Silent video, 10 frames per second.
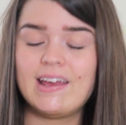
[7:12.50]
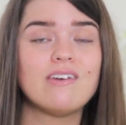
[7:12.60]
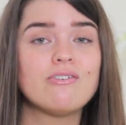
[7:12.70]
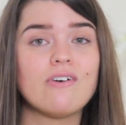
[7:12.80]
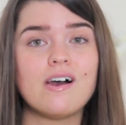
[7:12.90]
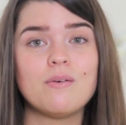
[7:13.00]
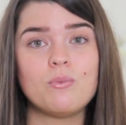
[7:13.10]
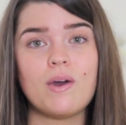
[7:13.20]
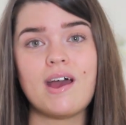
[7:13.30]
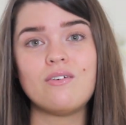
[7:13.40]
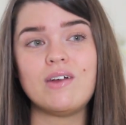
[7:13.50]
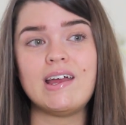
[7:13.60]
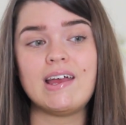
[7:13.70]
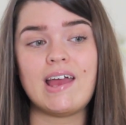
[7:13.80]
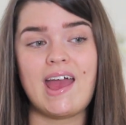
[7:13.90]
If I'm
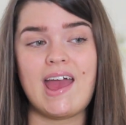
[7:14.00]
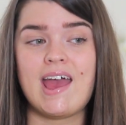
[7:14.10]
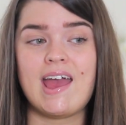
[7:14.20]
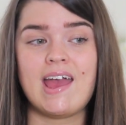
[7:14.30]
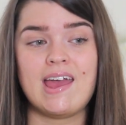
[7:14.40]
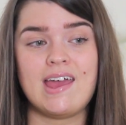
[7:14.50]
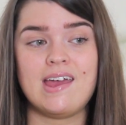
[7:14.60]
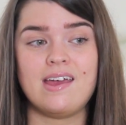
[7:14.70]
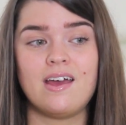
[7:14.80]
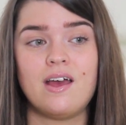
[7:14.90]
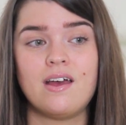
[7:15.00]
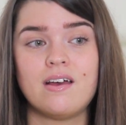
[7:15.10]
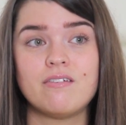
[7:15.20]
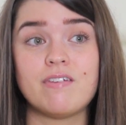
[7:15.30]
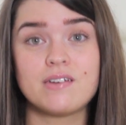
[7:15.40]
wearing a
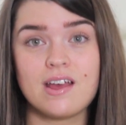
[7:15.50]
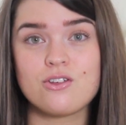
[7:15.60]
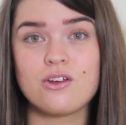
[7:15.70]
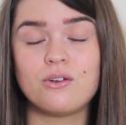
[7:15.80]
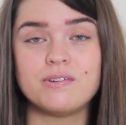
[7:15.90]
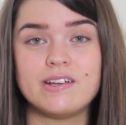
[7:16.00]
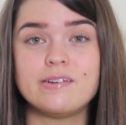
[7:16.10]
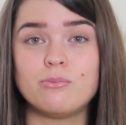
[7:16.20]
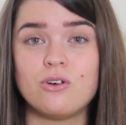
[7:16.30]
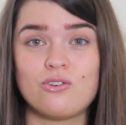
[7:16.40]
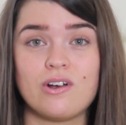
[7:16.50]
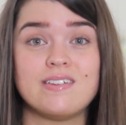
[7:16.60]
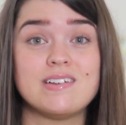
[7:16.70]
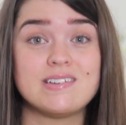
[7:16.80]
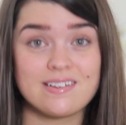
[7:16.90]
foundation or tinted
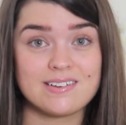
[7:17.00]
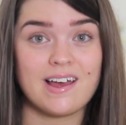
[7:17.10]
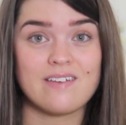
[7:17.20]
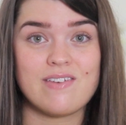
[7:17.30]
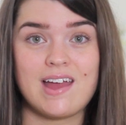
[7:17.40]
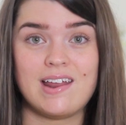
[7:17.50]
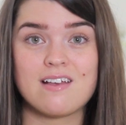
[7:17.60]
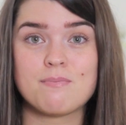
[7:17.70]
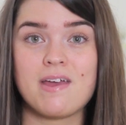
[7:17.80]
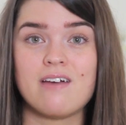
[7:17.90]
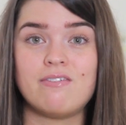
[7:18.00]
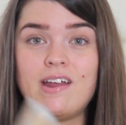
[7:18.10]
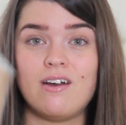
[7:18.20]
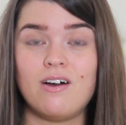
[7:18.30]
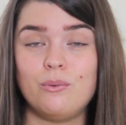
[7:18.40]
moisturiser that doesn't have any SPF
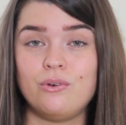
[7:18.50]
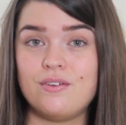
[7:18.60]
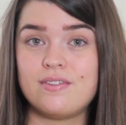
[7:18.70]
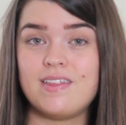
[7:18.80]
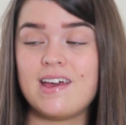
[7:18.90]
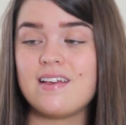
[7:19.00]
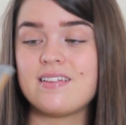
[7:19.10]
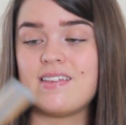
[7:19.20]
in it, I will use this.